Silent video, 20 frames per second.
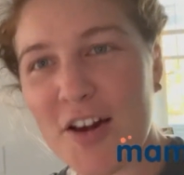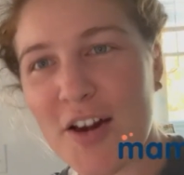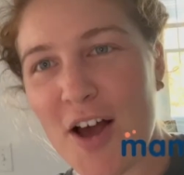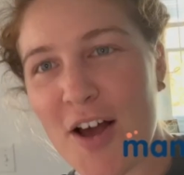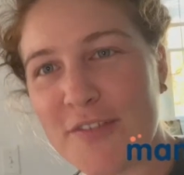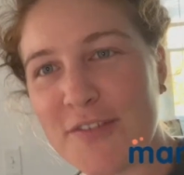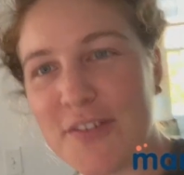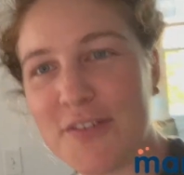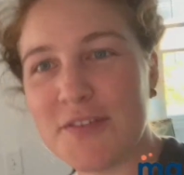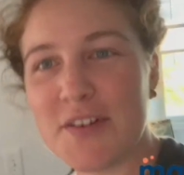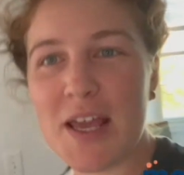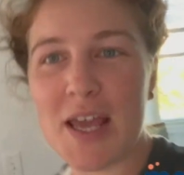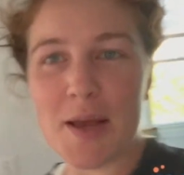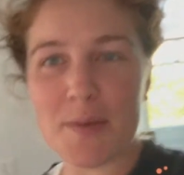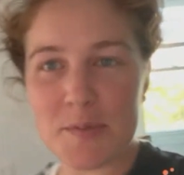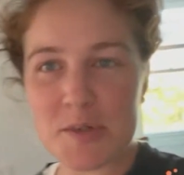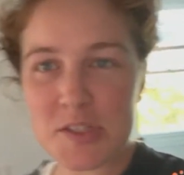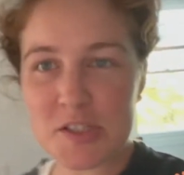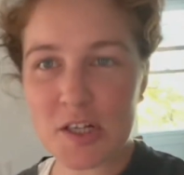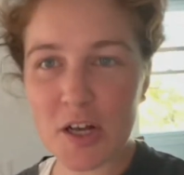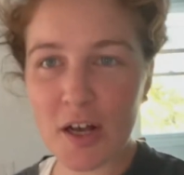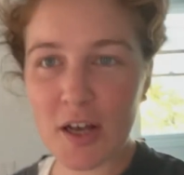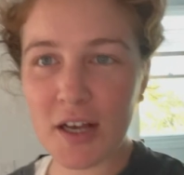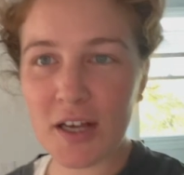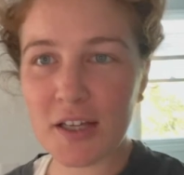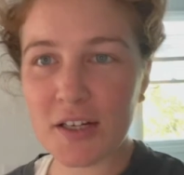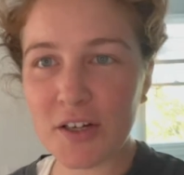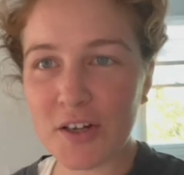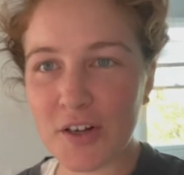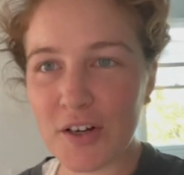off of
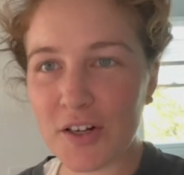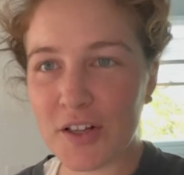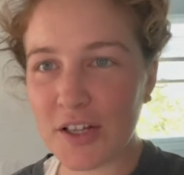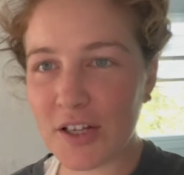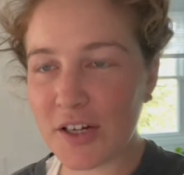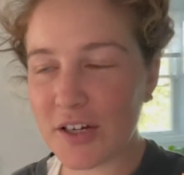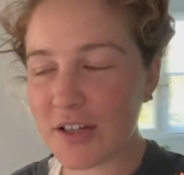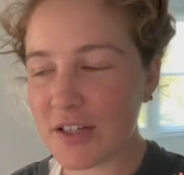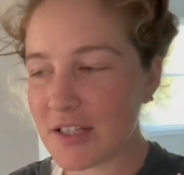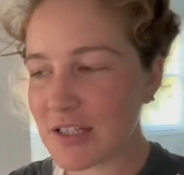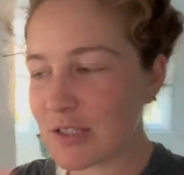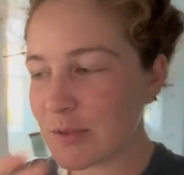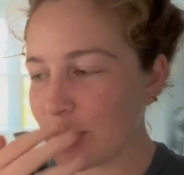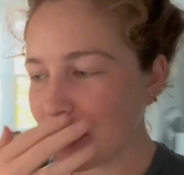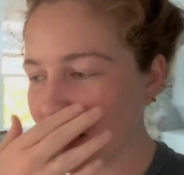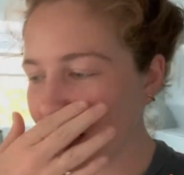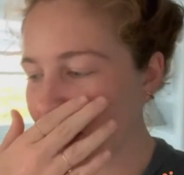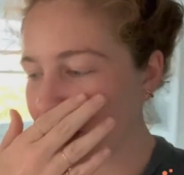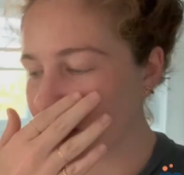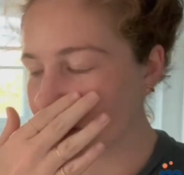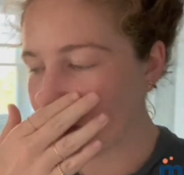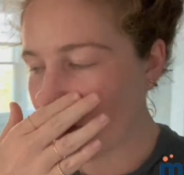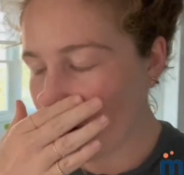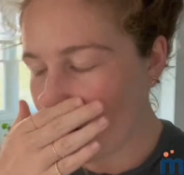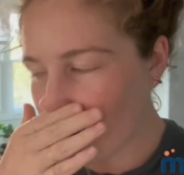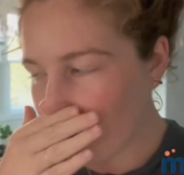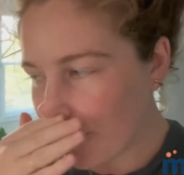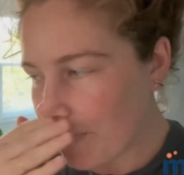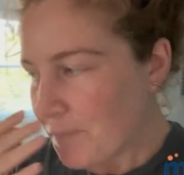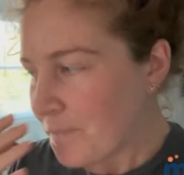Amazon earlier this week. So